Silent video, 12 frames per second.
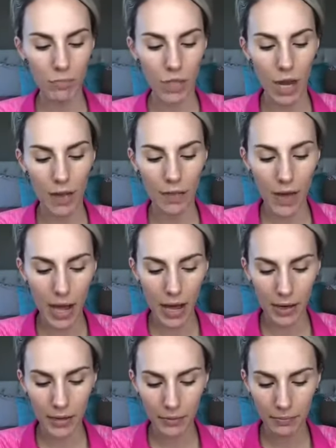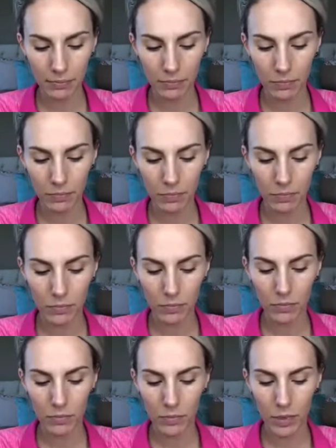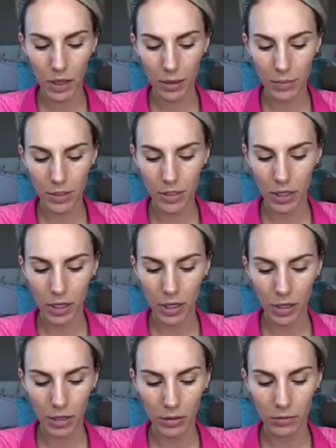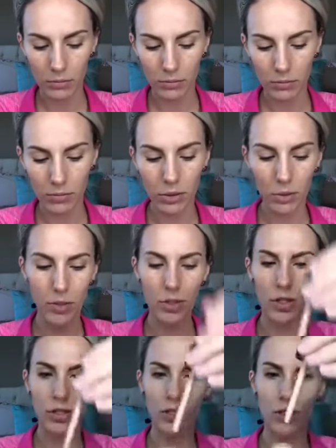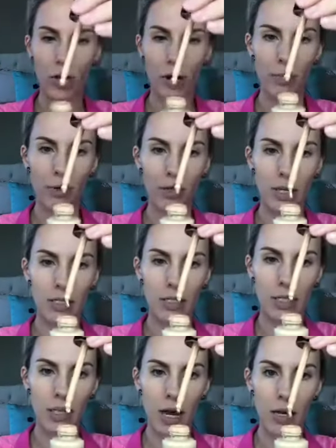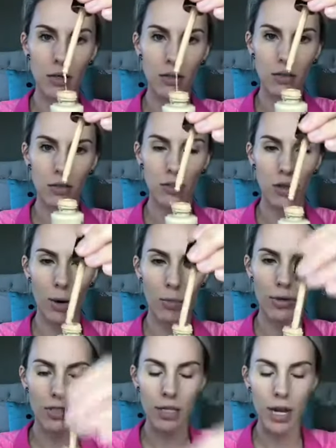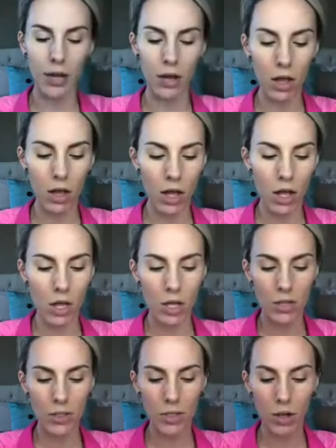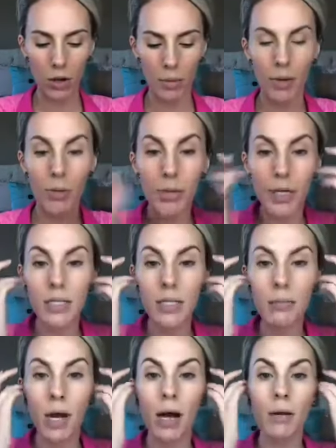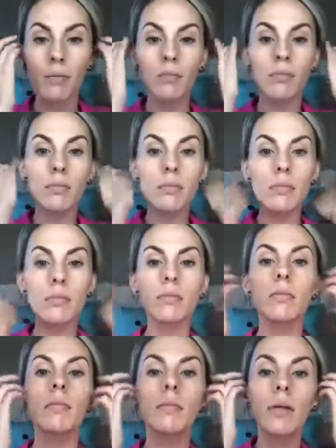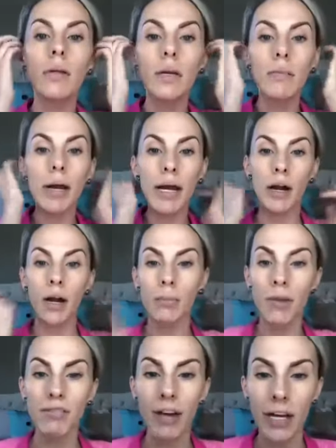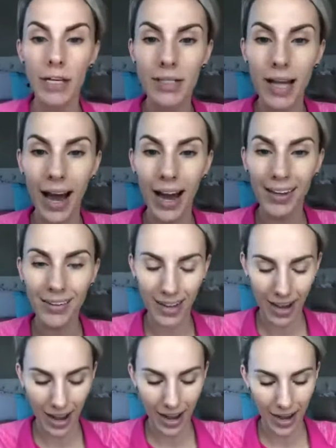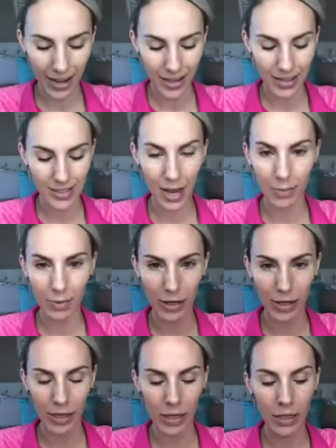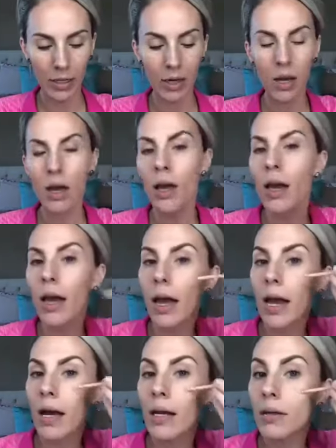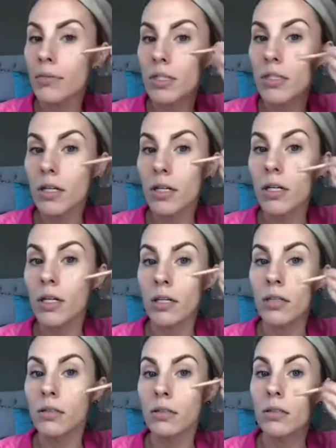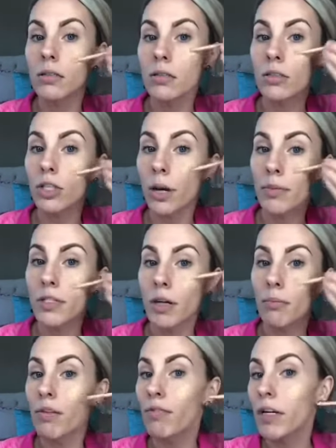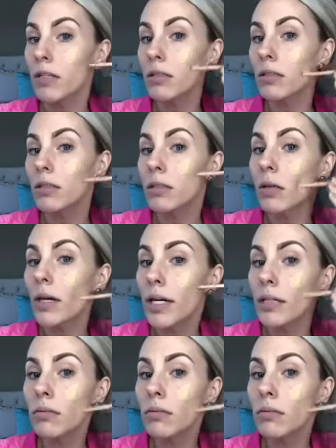And then I'm just gonna, so it's a dropper. You guys see that? It's dropper style. So I'm gonna pick some up, get my hair out of my face. Hi, you guys. Hi, Brittany. And I'm just gonna drop this on my face, okay?